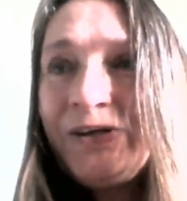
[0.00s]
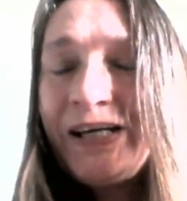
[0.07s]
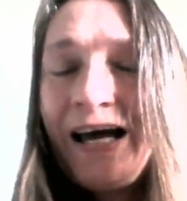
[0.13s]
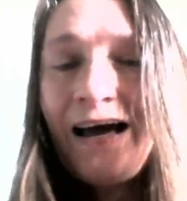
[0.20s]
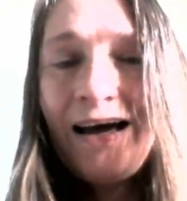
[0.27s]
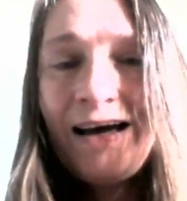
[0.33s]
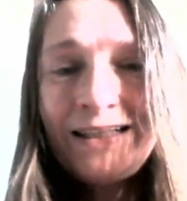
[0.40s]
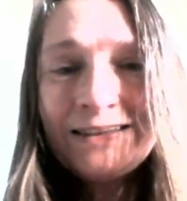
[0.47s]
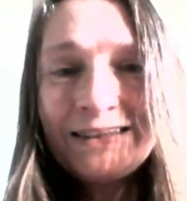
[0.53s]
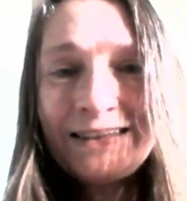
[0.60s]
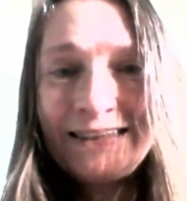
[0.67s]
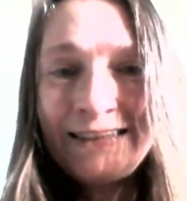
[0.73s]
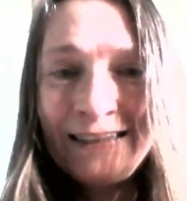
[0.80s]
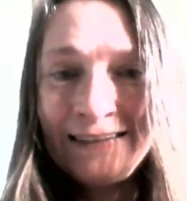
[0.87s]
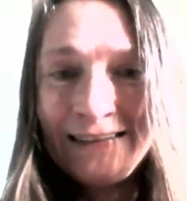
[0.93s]
can
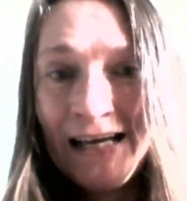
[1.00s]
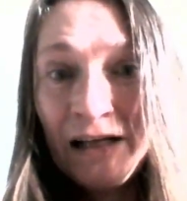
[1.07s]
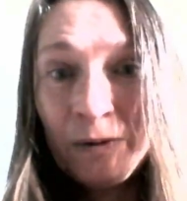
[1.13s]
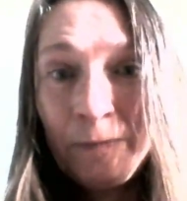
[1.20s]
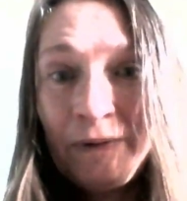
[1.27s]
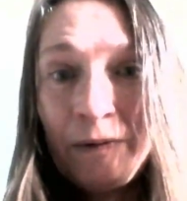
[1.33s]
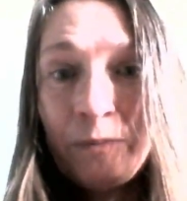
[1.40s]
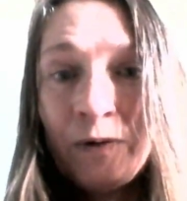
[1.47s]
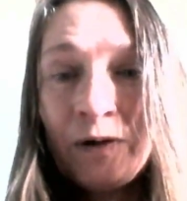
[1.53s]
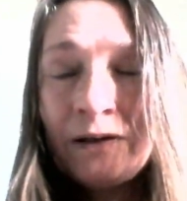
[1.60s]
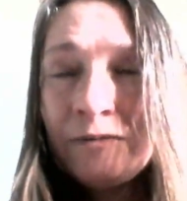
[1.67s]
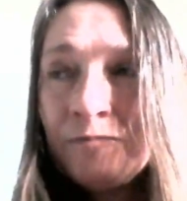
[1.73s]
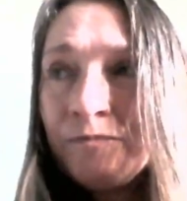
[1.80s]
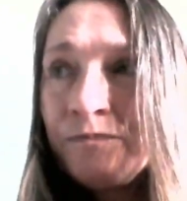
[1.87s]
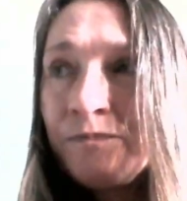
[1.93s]
still help people.
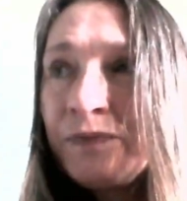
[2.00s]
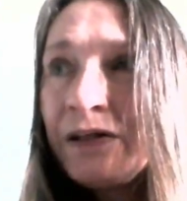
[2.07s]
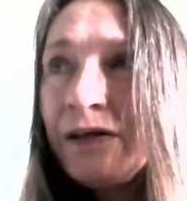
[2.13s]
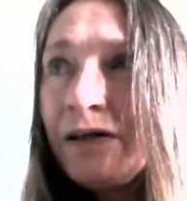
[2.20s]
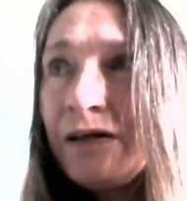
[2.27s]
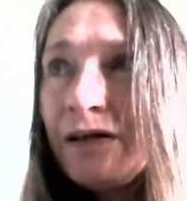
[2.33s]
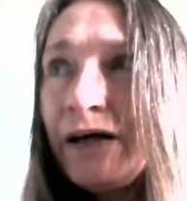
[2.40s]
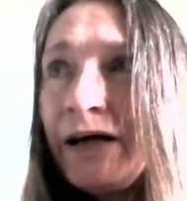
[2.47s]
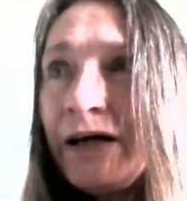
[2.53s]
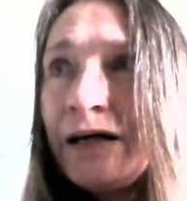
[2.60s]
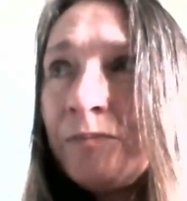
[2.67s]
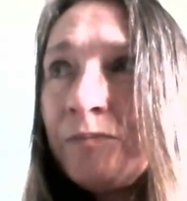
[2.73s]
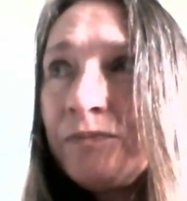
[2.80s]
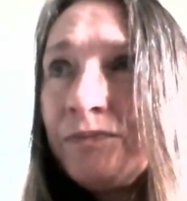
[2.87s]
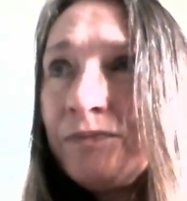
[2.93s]

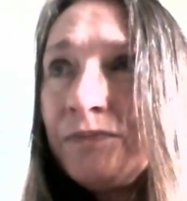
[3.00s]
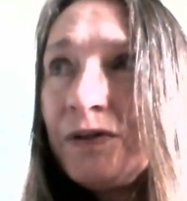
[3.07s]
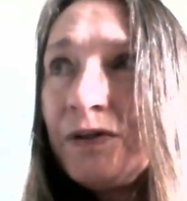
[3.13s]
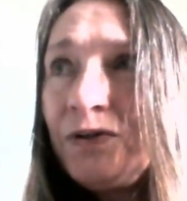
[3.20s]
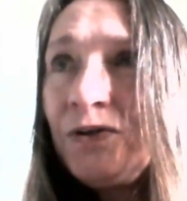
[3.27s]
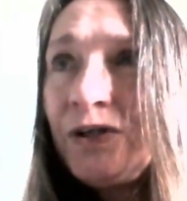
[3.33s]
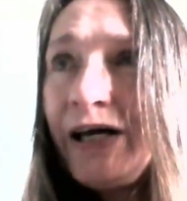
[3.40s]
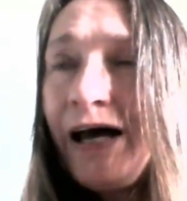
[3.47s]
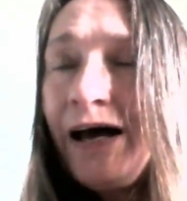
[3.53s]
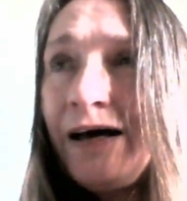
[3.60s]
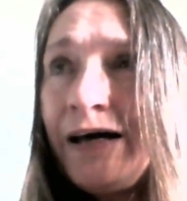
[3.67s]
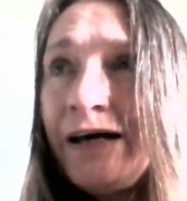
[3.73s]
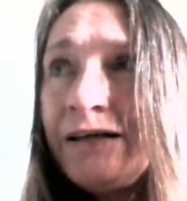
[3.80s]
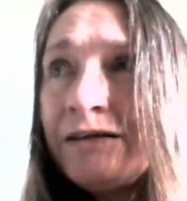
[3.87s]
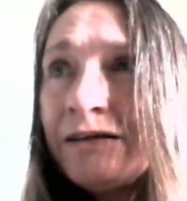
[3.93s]
You
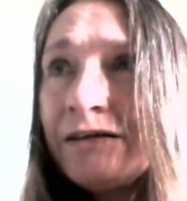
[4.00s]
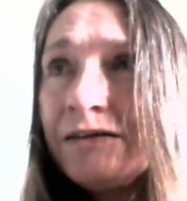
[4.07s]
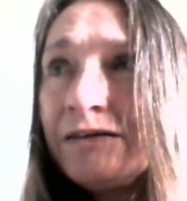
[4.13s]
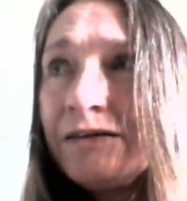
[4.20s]
can